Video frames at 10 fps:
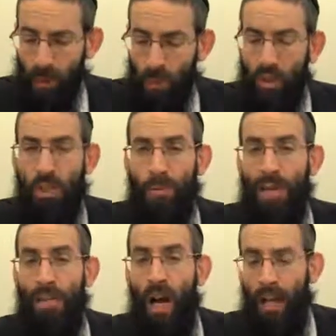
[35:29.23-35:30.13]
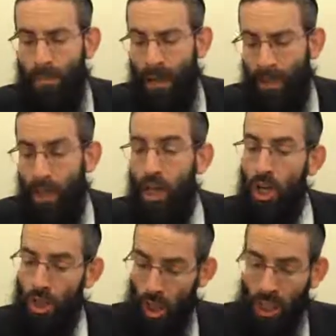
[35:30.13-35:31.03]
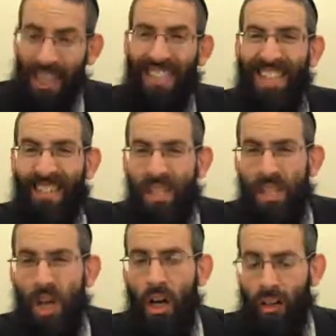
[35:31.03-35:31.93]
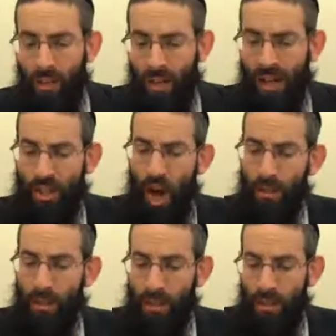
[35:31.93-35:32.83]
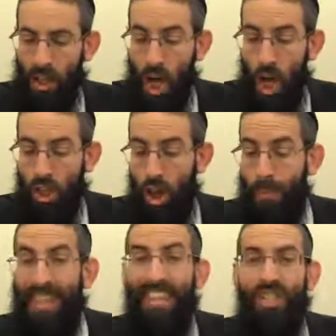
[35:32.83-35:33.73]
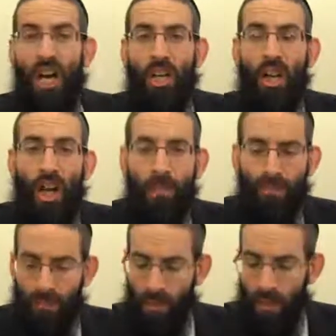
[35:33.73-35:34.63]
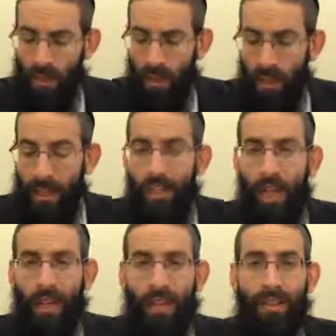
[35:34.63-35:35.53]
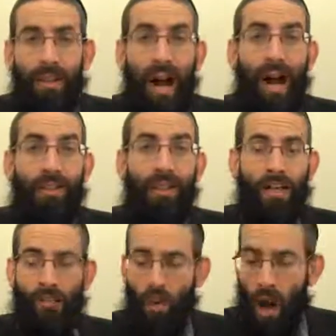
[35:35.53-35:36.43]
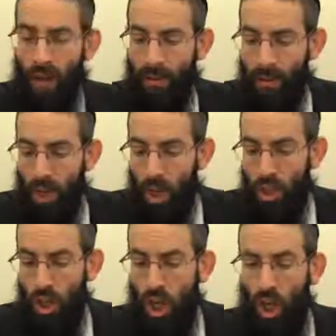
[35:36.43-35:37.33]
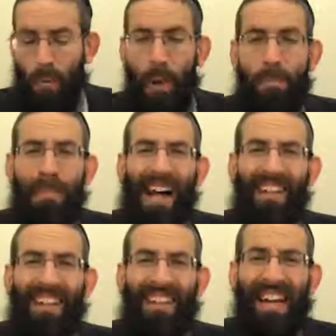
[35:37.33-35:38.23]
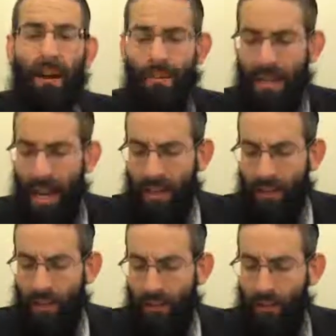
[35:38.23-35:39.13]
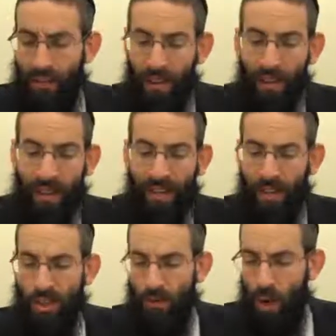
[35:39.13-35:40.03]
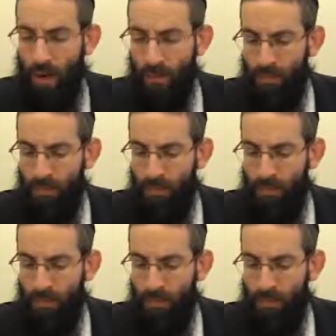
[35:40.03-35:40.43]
which is placed on a beged, zeichel d'talis, to a nice garment. Hazar b'kiddush hayoyim, he's zeichel to have lots of wine. Zeichel b'malei gabriyayin, to fill containers of wine.